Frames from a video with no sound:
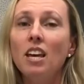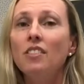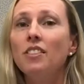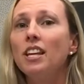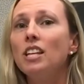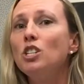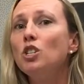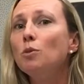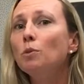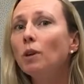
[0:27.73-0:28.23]

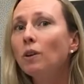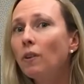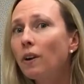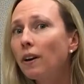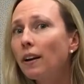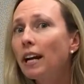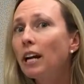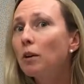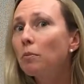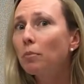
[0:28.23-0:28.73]
They do
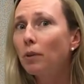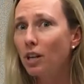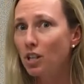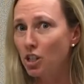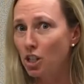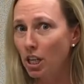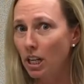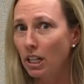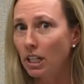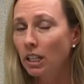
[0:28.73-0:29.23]
require hair
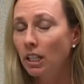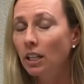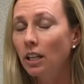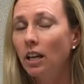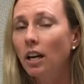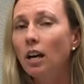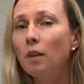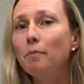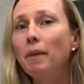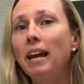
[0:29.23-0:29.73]
brushing
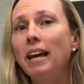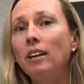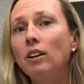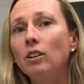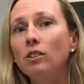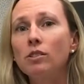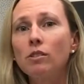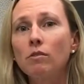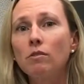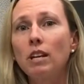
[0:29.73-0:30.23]
and
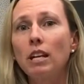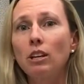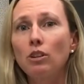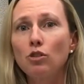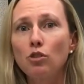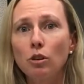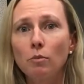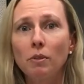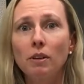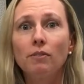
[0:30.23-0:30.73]
also nail
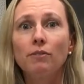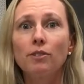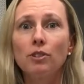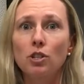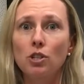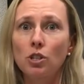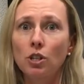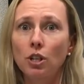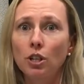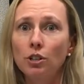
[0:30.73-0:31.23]
trimming for
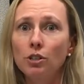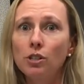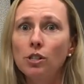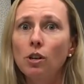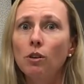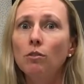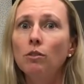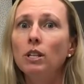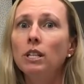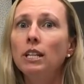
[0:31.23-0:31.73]
sure.
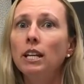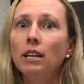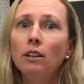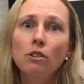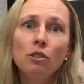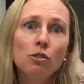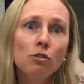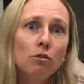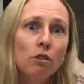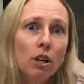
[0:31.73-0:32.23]
So the
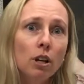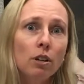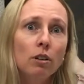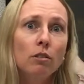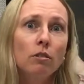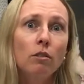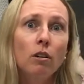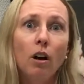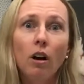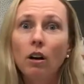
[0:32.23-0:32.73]
nails
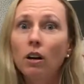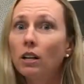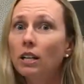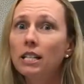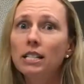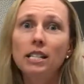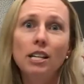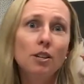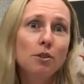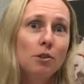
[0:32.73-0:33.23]
grow
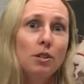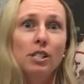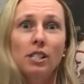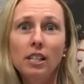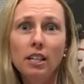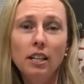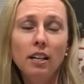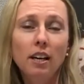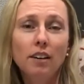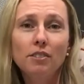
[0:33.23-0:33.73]

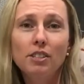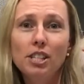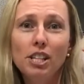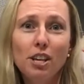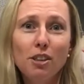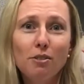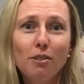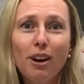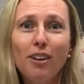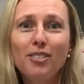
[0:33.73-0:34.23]
continuously,
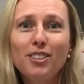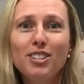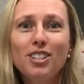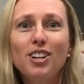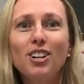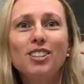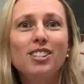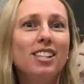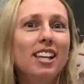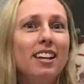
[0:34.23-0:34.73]
obviously, throughout the
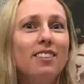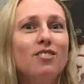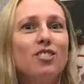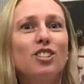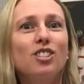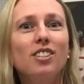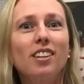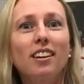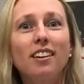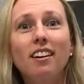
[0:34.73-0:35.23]
dog's life,
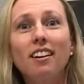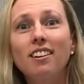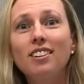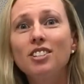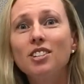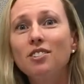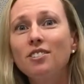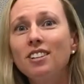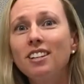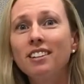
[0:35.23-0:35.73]
just like our
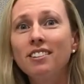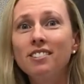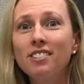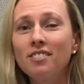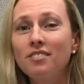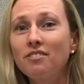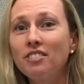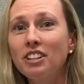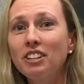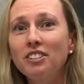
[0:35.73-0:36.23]
toenails
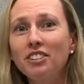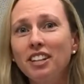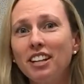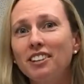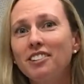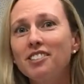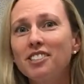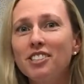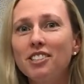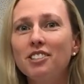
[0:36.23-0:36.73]
and
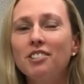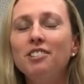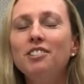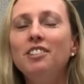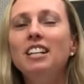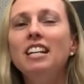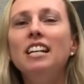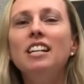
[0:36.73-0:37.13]
fingernails do.